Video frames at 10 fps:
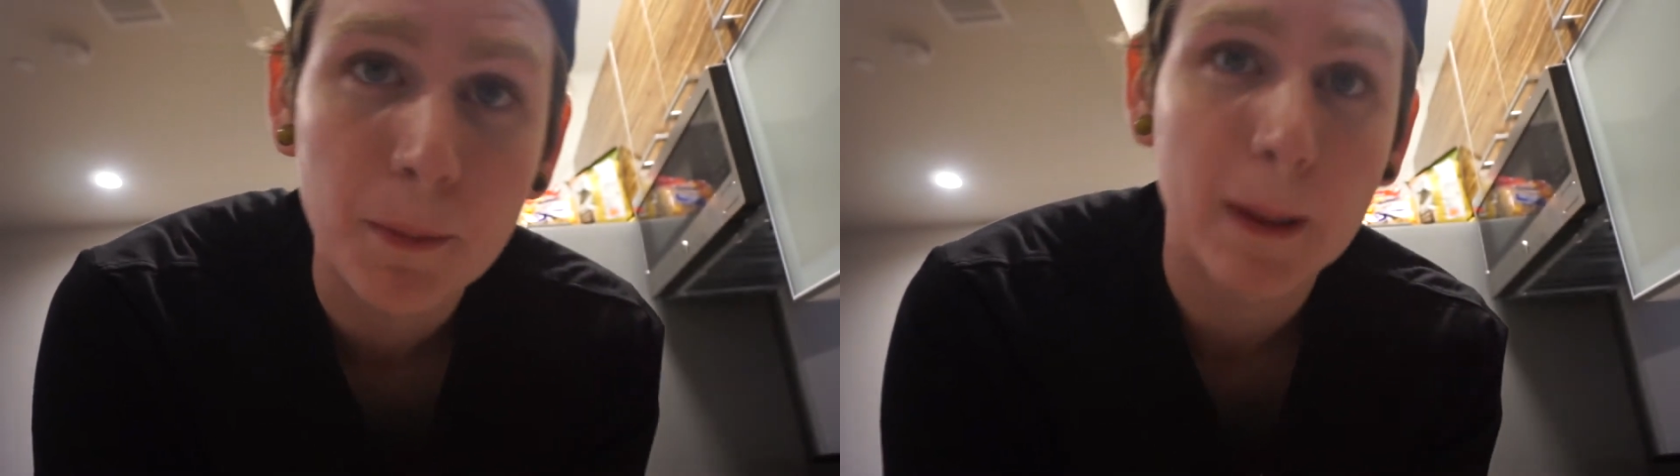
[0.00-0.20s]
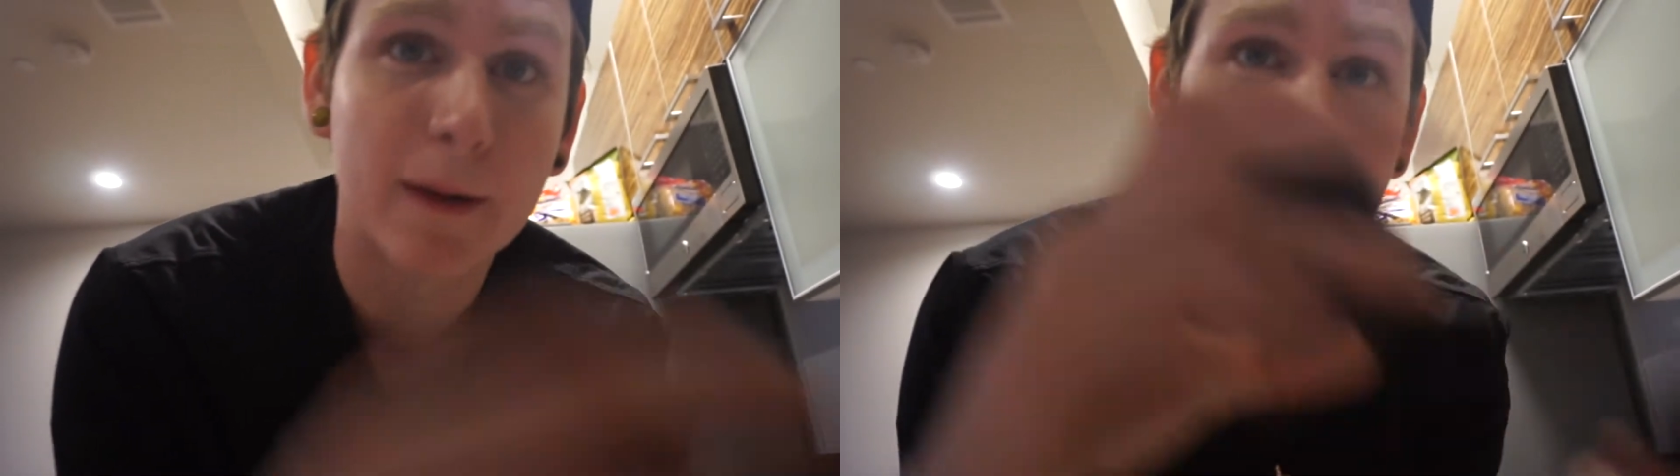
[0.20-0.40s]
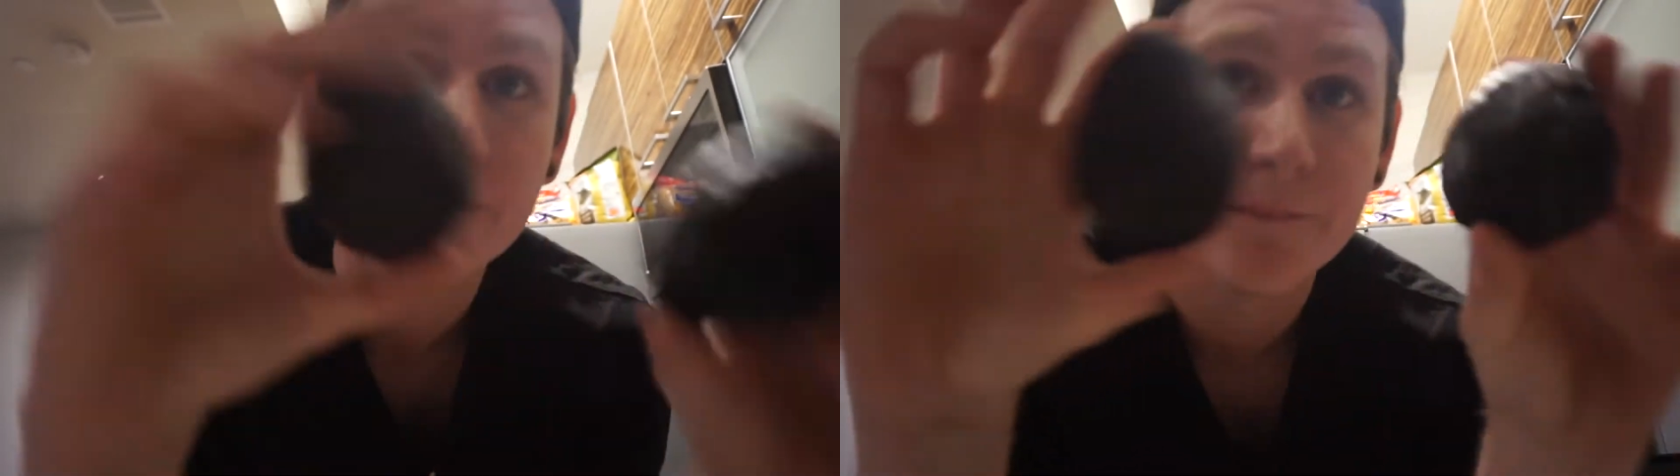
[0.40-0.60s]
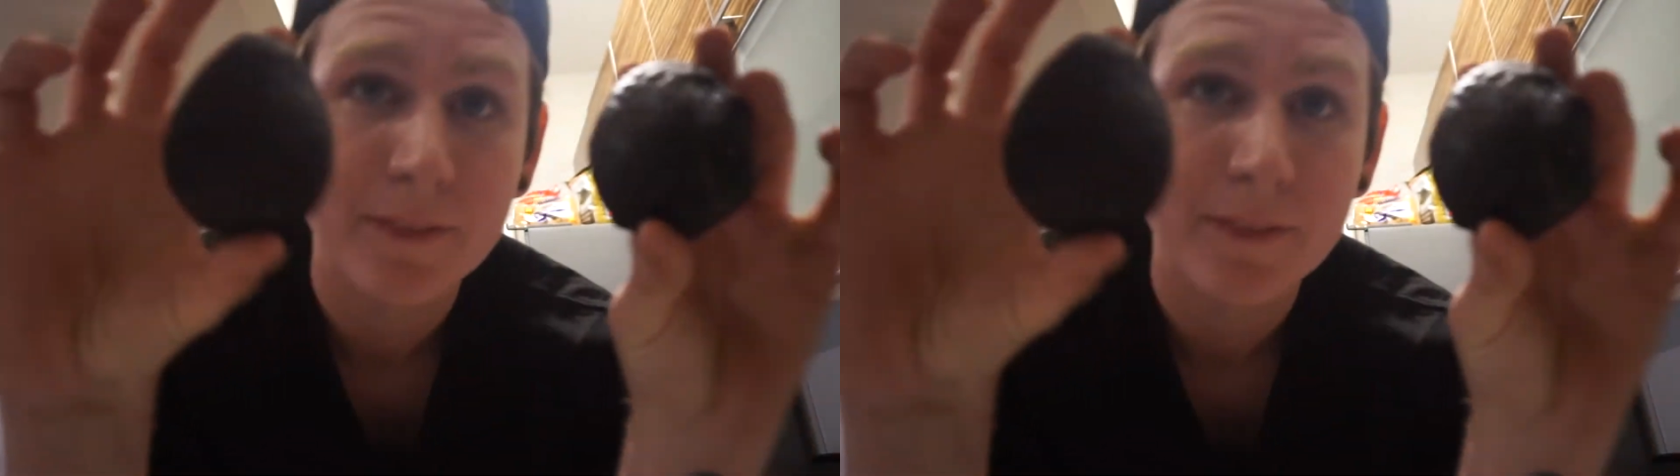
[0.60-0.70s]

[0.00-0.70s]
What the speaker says: part.